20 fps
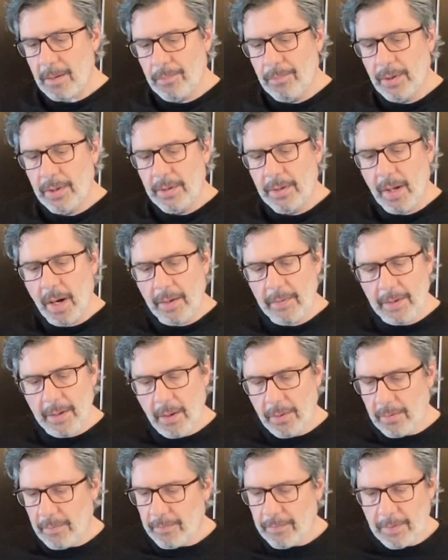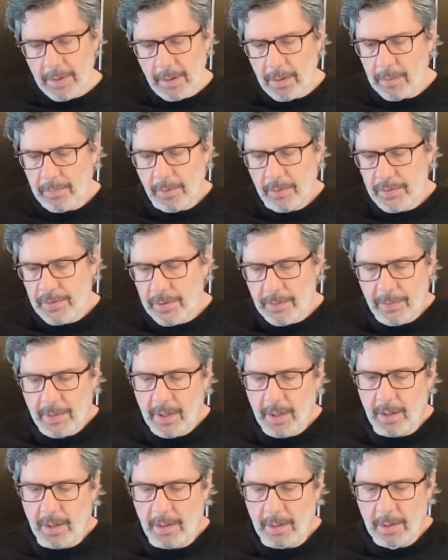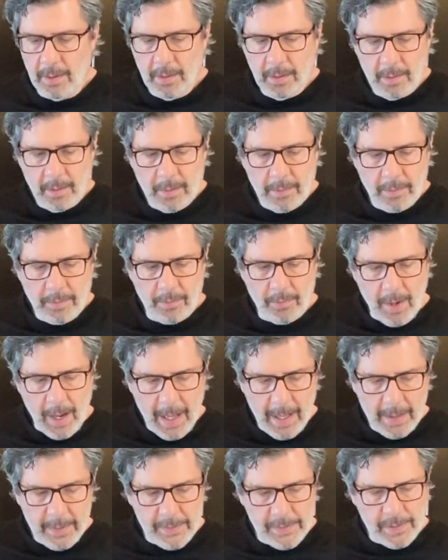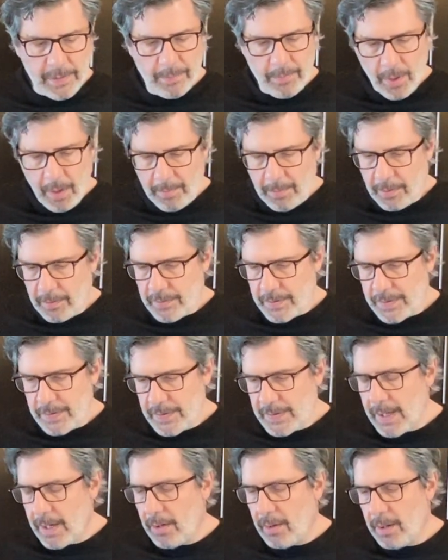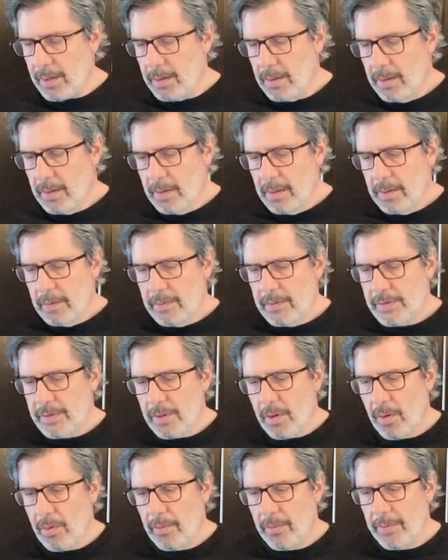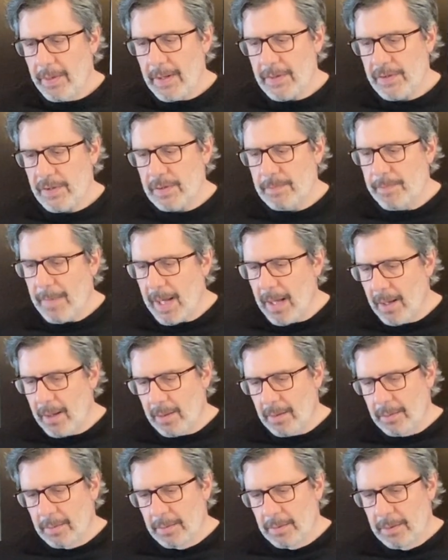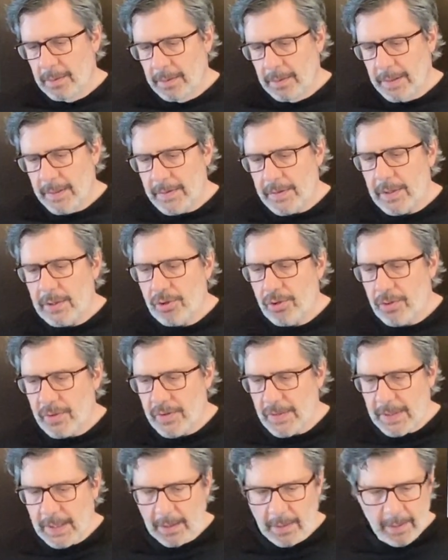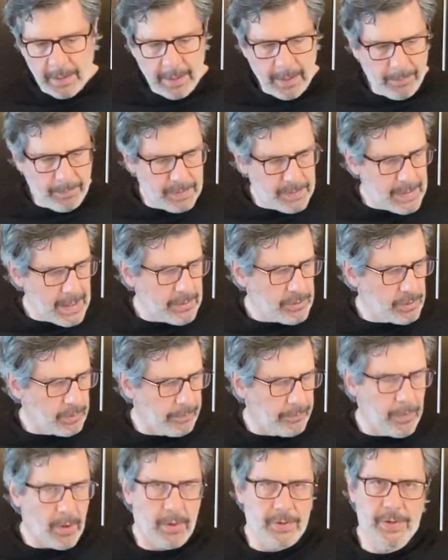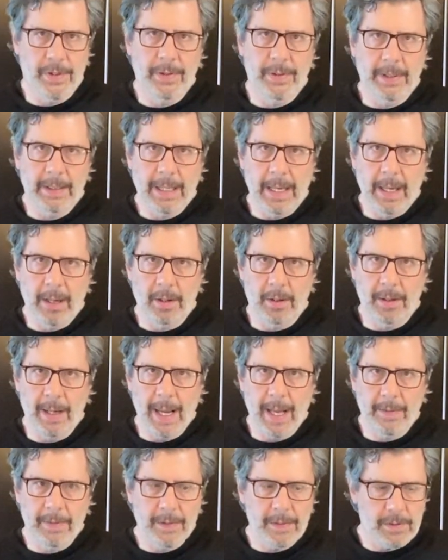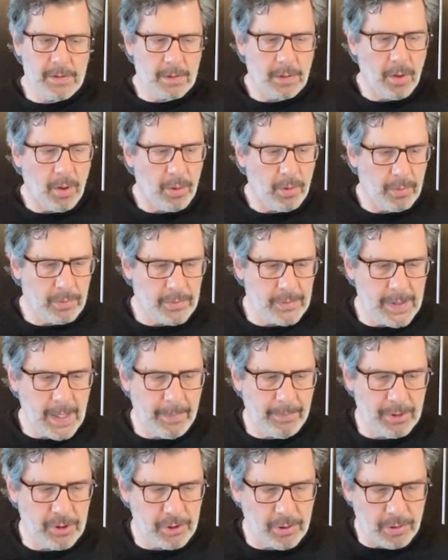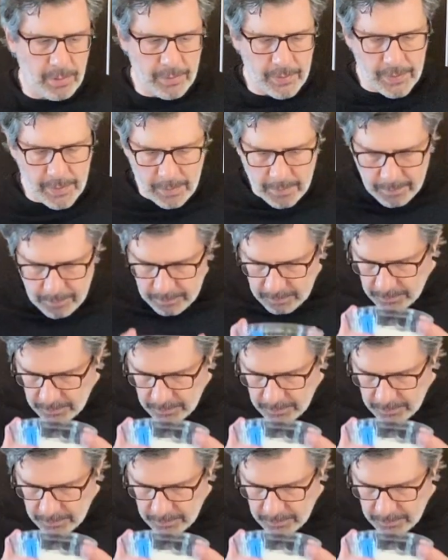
but none of the other variables are there. The rise, the bubbles, etc. So that smell is interestingly a potential false indicator at these low temperatures,